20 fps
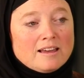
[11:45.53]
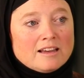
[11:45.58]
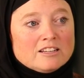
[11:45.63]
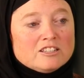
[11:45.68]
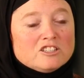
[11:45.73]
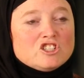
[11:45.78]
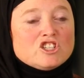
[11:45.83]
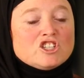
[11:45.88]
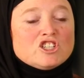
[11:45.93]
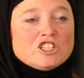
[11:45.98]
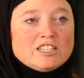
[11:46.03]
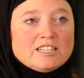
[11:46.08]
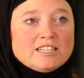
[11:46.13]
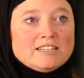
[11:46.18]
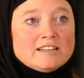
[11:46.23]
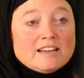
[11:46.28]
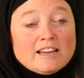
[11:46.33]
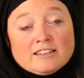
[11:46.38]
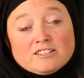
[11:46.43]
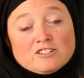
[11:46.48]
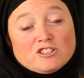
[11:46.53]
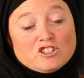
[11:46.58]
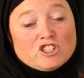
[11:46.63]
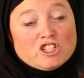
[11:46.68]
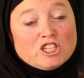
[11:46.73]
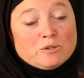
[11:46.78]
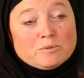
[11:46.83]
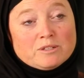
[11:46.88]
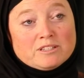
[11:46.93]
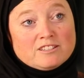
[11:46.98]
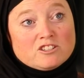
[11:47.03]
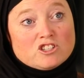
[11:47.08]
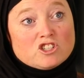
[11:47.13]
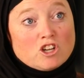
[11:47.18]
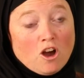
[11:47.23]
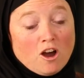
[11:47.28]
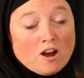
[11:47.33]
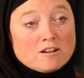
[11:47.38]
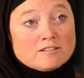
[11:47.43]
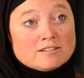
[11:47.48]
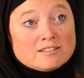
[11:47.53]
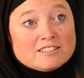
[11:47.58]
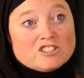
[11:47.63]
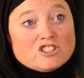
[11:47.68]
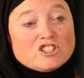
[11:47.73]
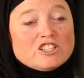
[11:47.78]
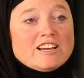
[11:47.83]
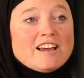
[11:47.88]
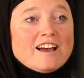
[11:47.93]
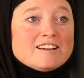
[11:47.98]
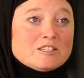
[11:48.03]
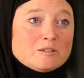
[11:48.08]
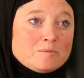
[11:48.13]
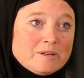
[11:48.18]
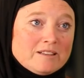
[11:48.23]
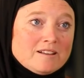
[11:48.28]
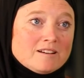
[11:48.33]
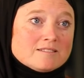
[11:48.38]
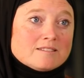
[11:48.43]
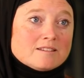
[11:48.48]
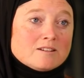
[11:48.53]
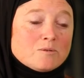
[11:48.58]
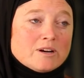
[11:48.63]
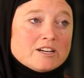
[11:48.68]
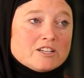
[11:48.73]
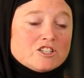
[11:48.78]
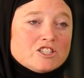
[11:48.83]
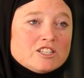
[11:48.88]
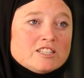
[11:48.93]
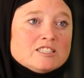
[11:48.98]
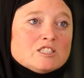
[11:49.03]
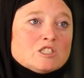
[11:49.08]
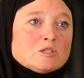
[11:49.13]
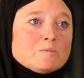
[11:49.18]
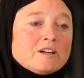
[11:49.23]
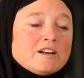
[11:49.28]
And she, and she was shocked and she asked me lots of questions.